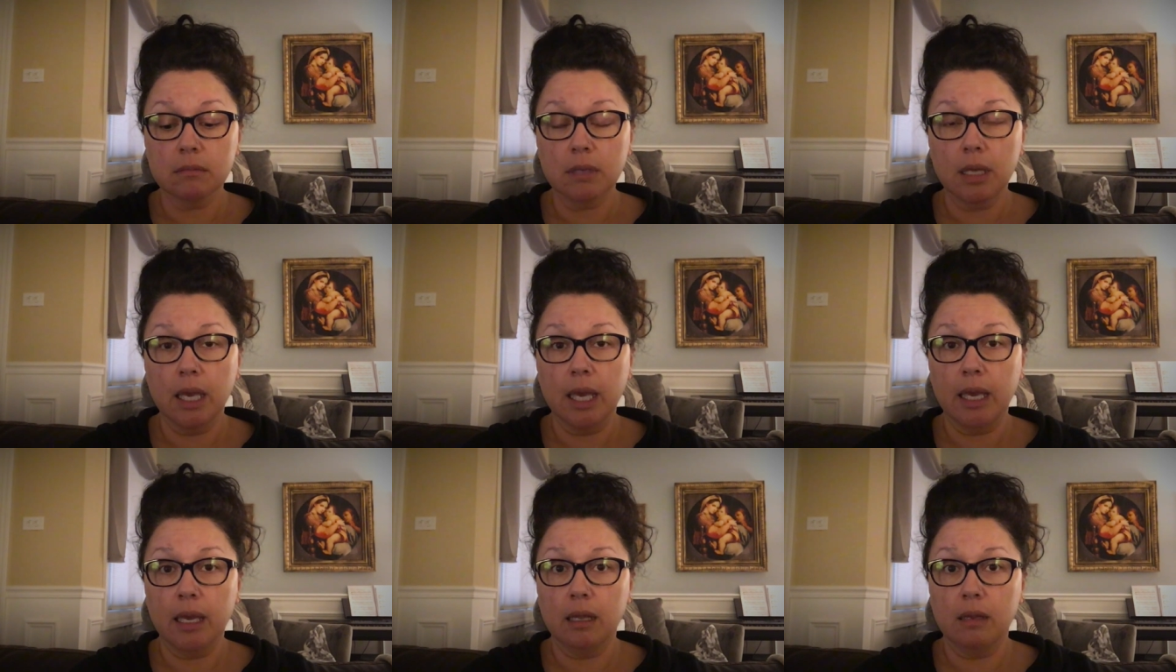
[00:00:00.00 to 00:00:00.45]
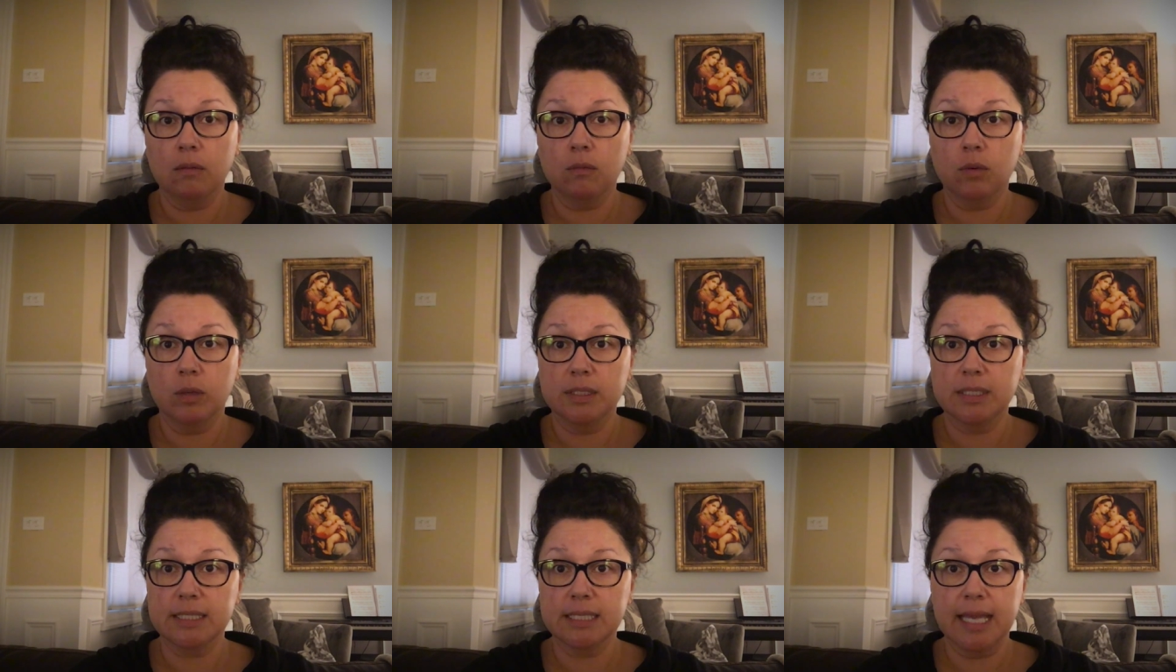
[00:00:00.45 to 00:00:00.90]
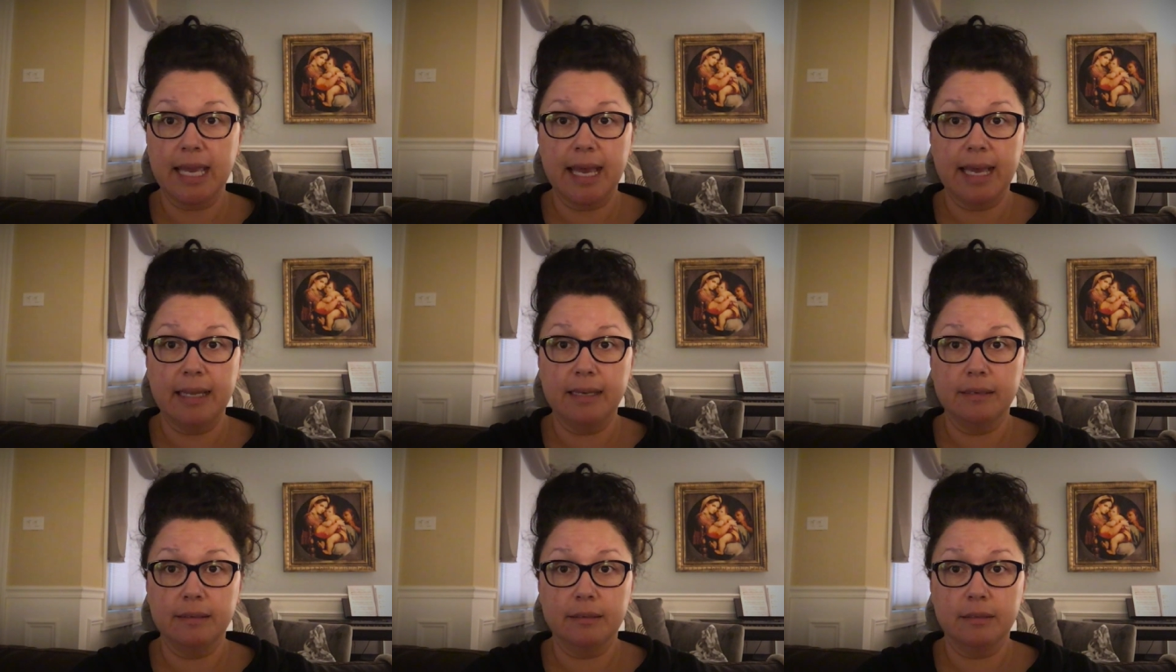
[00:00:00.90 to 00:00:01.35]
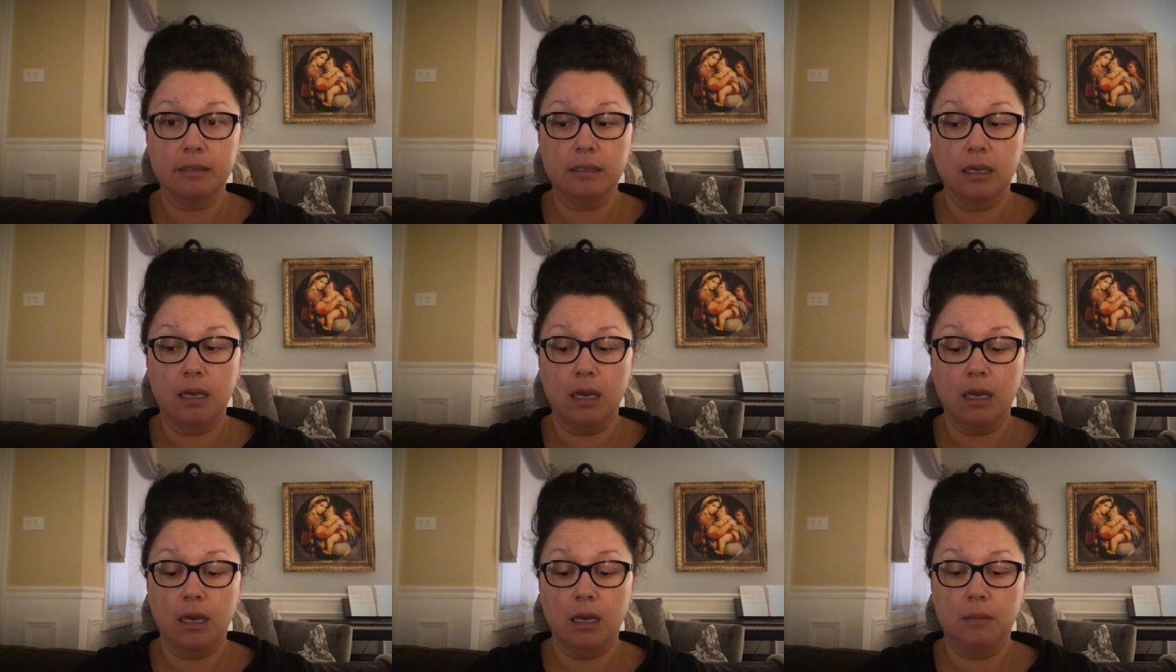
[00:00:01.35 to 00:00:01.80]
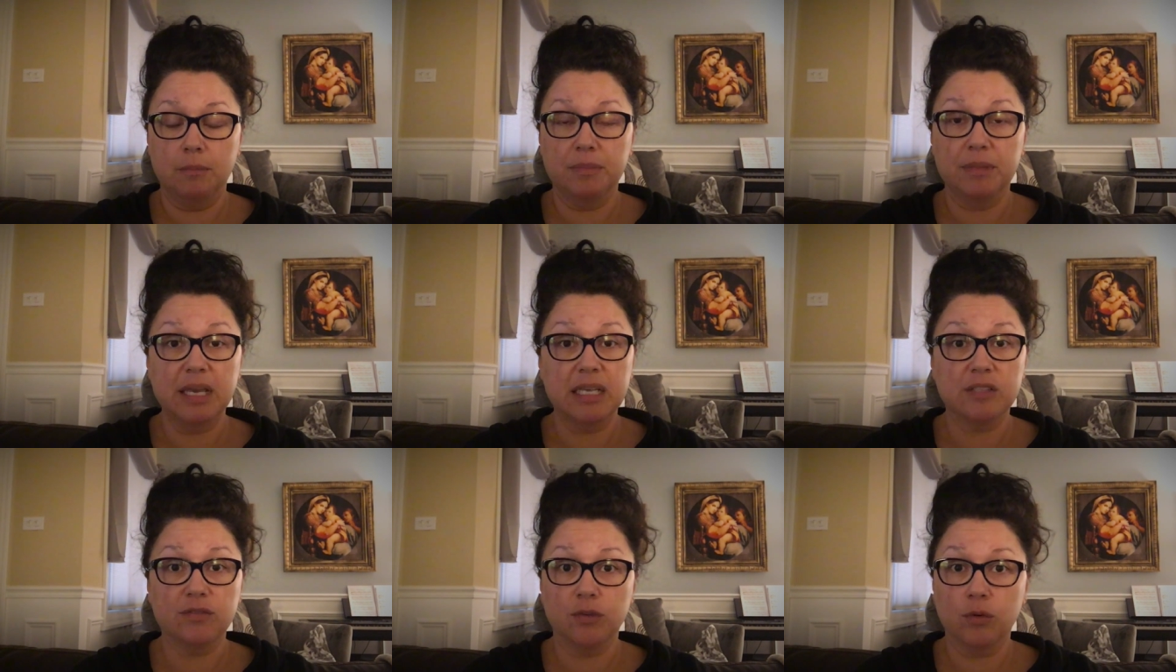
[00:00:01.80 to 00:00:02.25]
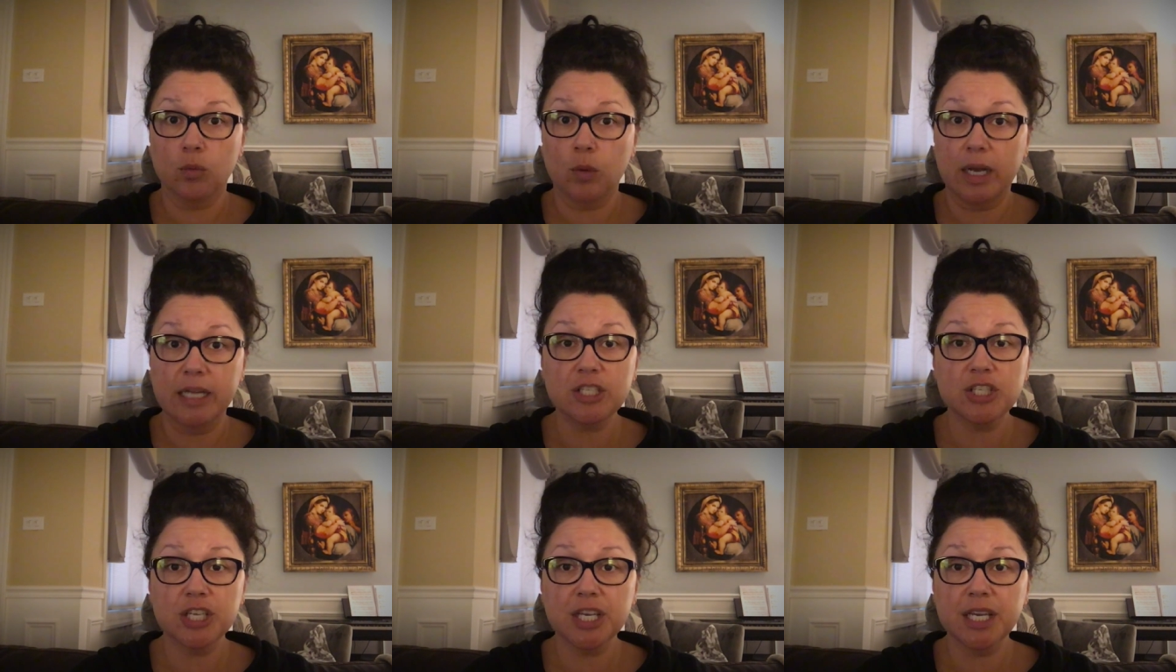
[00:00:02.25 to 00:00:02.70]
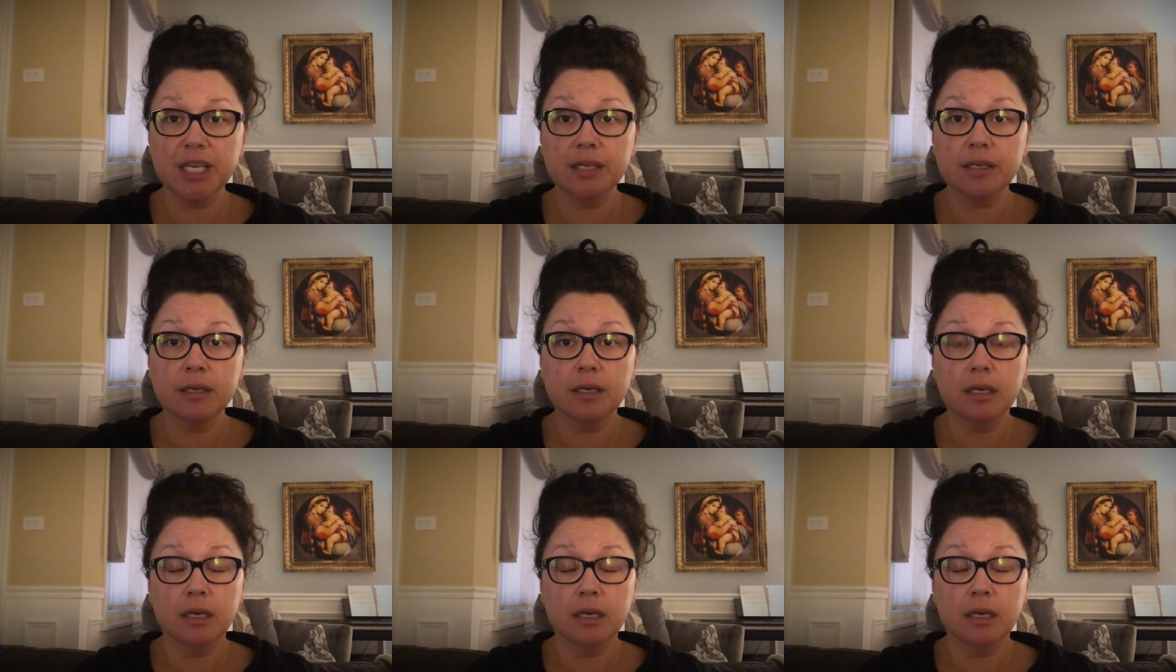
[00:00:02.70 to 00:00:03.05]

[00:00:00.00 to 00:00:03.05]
and once again, thanks for watching.